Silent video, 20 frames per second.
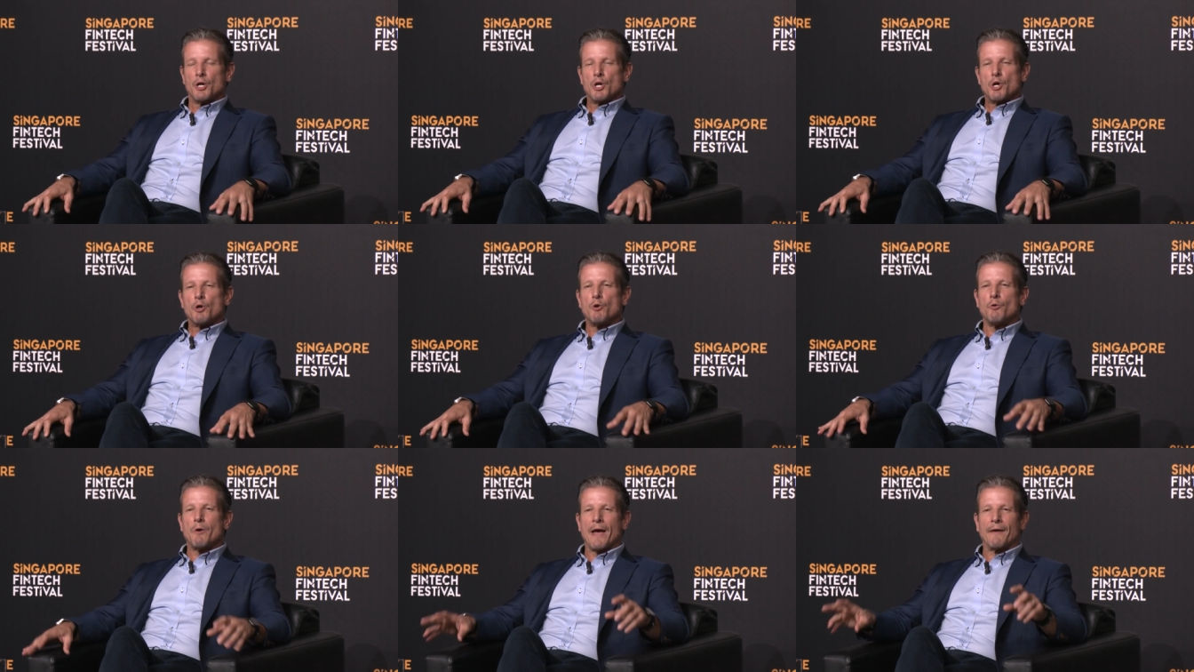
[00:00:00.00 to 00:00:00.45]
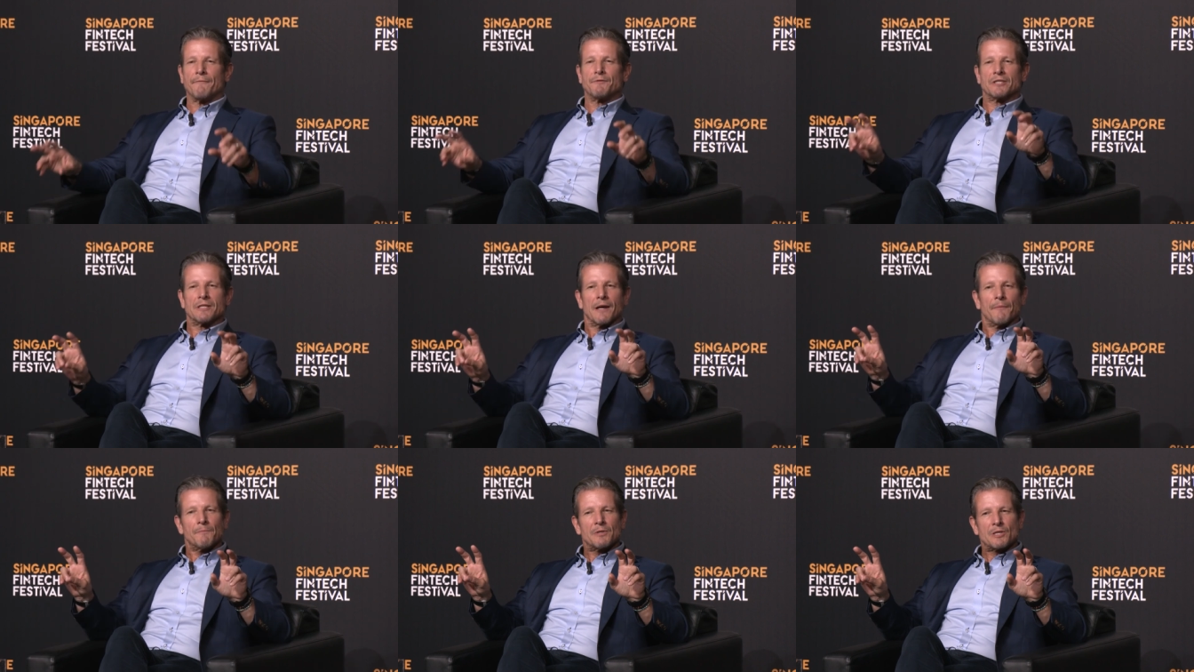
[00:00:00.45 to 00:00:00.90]
who have
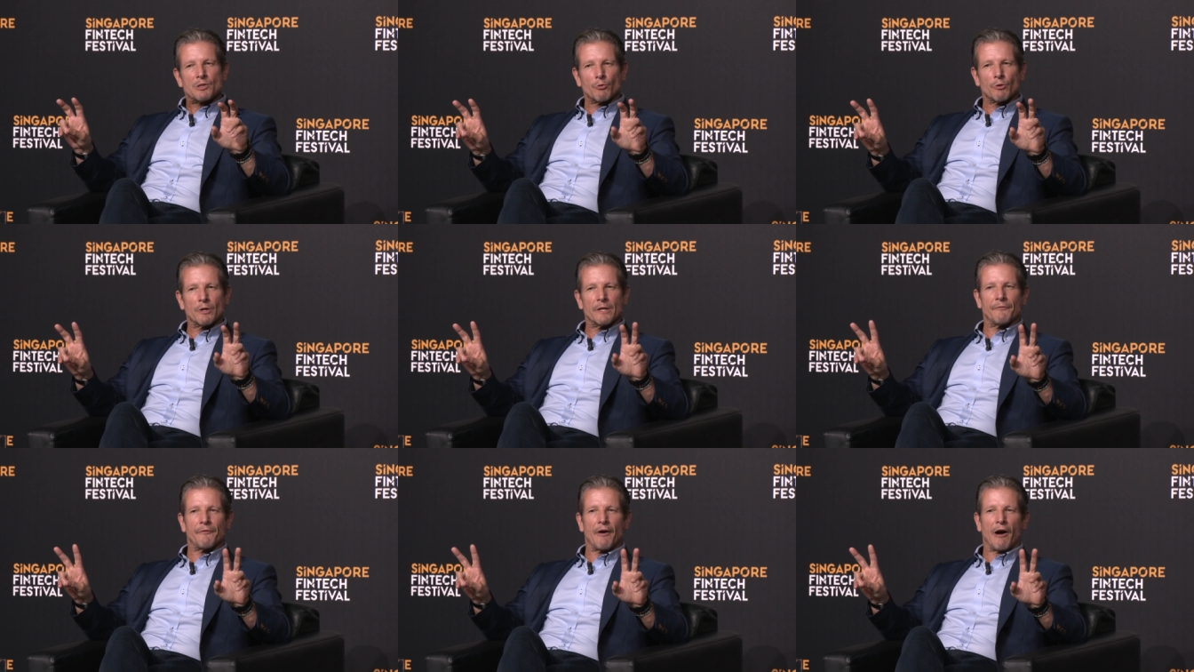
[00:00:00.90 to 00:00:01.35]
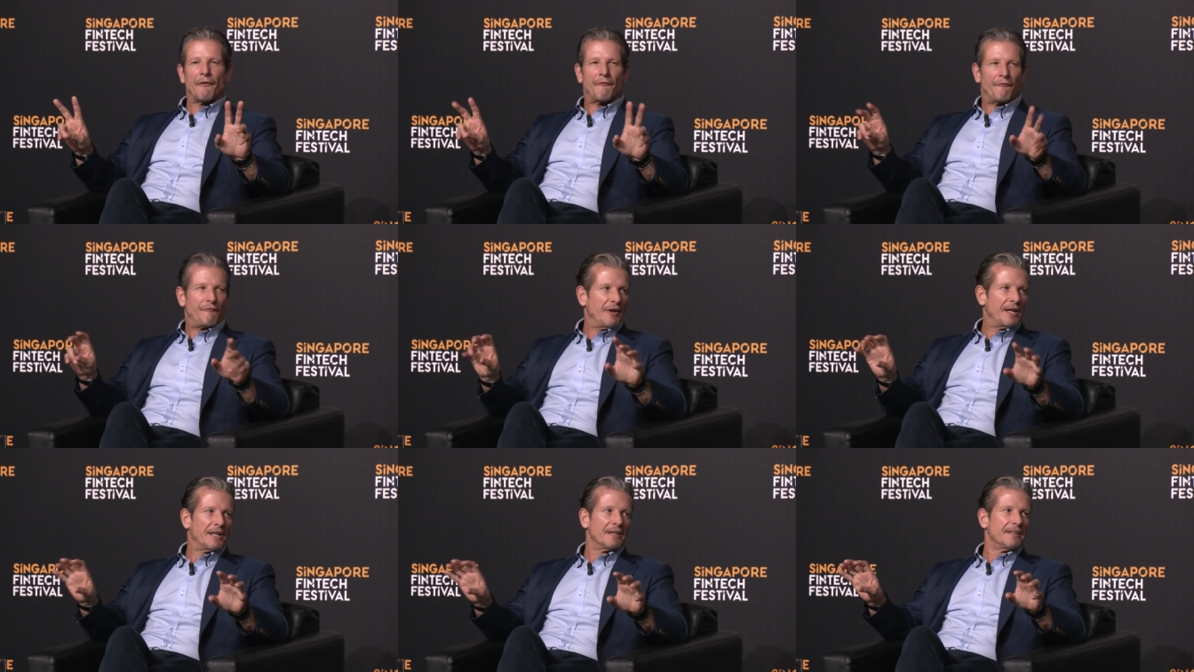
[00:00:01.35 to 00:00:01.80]
some sort of
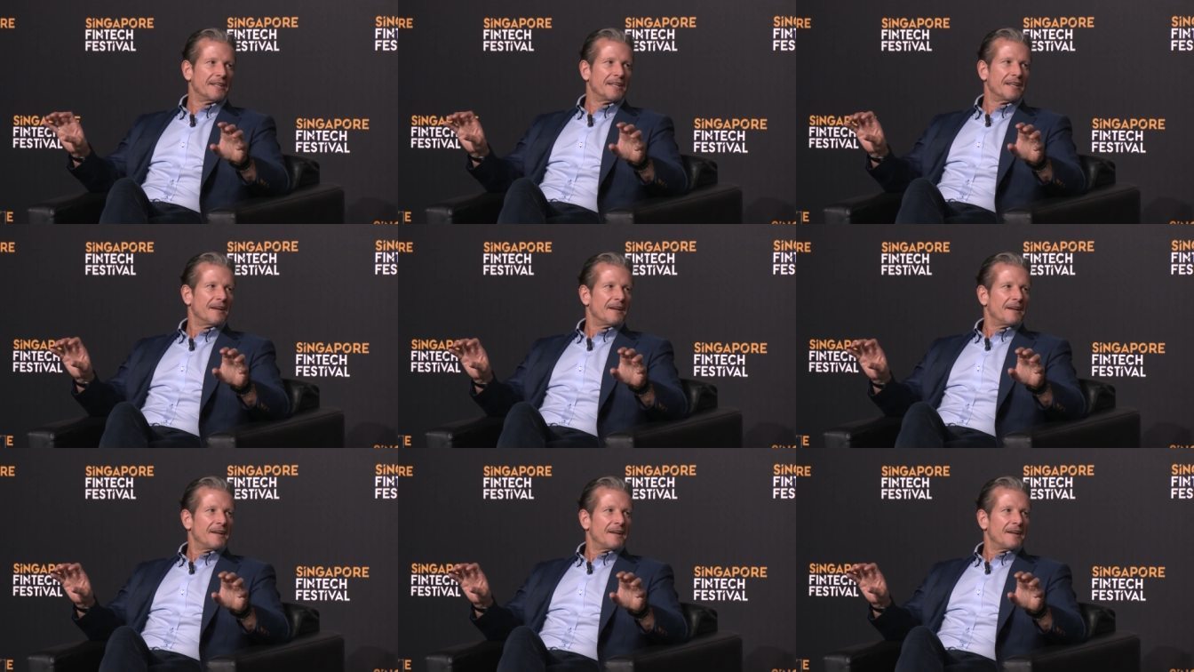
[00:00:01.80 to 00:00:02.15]
affinity.